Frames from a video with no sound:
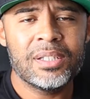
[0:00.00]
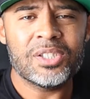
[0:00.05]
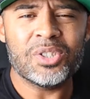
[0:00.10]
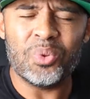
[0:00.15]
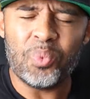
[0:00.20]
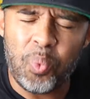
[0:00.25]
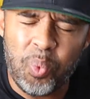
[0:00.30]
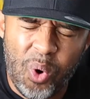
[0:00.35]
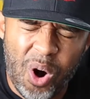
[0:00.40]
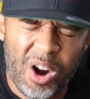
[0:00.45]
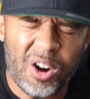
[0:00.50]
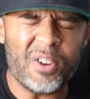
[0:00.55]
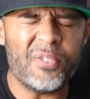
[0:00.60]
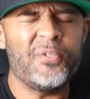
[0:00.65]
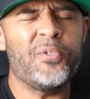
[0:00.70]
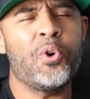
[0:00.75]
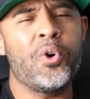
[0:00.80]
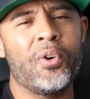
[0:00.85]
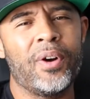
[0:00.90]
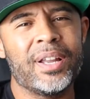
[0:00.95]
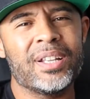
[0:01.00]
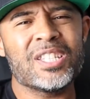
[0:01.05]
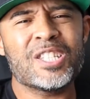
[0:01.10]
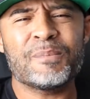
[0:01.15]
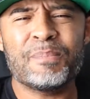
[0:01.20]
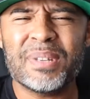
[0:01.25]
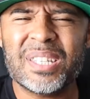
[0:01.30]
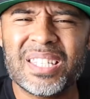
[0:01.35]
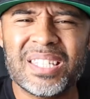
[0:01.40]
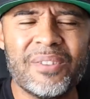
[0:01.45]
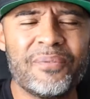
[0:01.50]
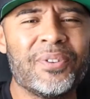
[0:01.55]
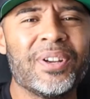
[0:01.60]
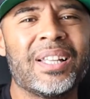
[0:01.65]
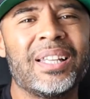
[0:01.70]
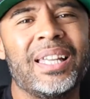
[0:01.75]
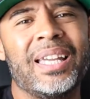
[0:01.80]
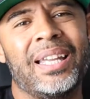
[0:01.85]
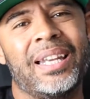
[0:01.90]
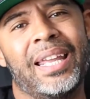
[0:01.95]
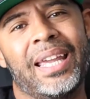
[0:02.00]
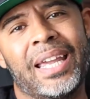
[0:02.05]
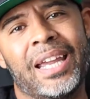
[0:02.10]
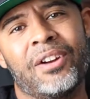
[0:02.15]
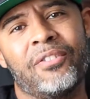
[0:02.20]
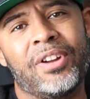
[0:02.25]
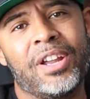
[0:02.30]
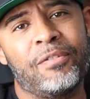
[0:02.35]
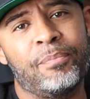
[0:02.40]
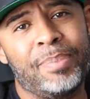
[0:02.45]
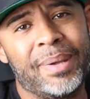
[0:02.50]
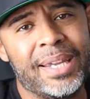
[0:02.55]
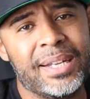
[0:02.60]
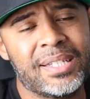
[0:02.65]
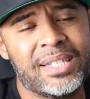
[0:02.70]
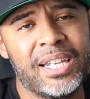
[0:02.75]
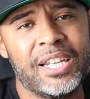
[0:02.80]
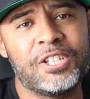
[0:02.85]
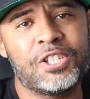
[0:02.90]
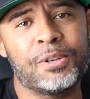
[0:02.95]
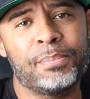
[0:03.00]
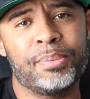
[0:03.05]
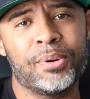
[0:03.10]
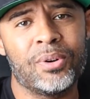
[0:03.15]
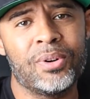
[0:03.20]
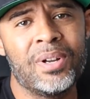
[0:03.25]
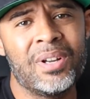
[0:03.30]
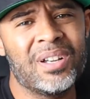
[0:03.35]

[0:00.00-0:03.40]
So work for it, specifically in the area of being teachable.